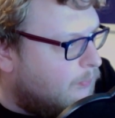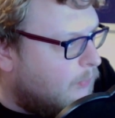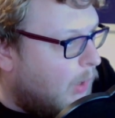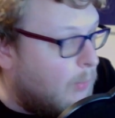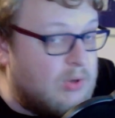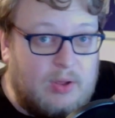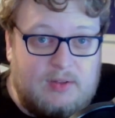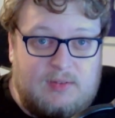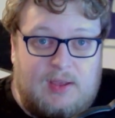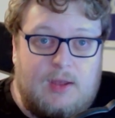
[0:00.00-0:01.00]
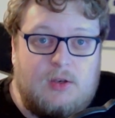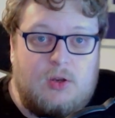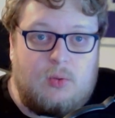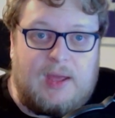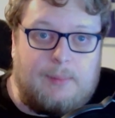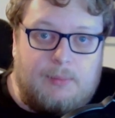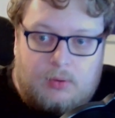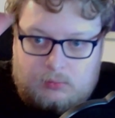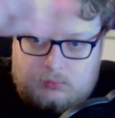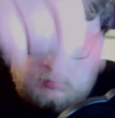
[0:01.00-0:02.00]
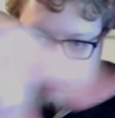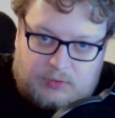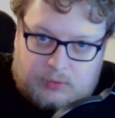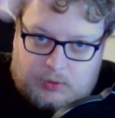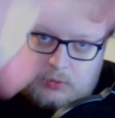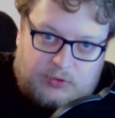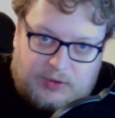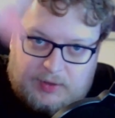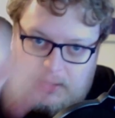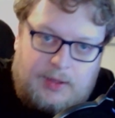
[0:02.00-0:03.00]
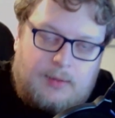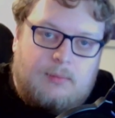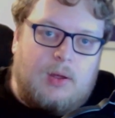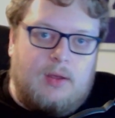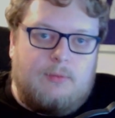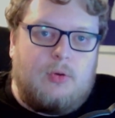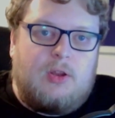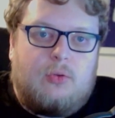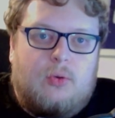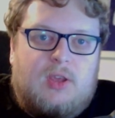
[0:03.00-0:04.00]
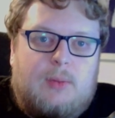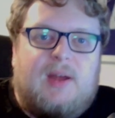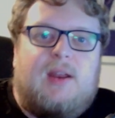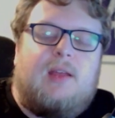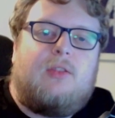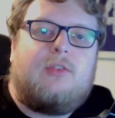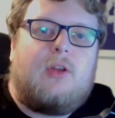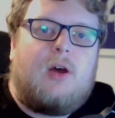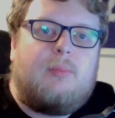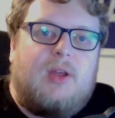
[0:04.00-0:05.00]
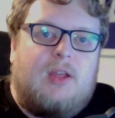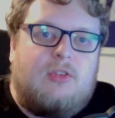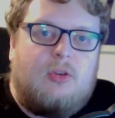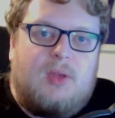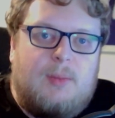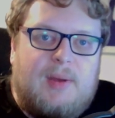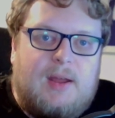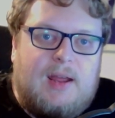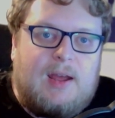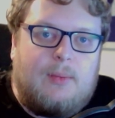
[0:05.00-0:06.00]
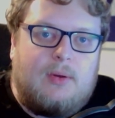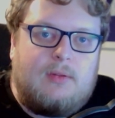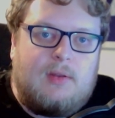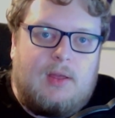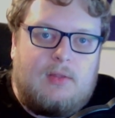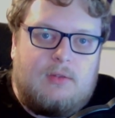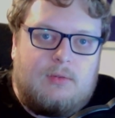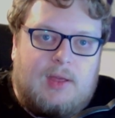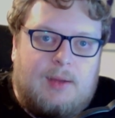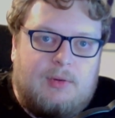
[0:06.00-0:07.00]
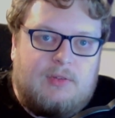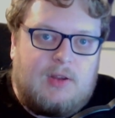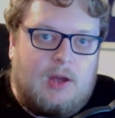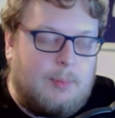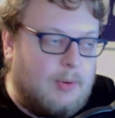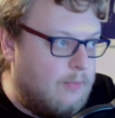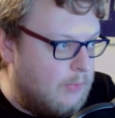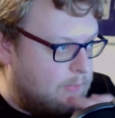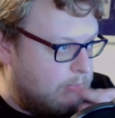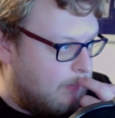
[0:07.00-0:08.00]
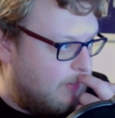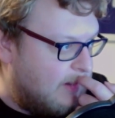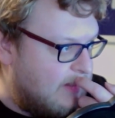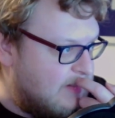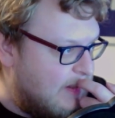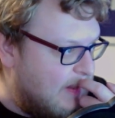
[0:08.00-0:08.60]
I would like to get a new camera, this that you're seeing here. I avoided talking about it at the start, but it took me about an hour to get this camera set up over the last couple of days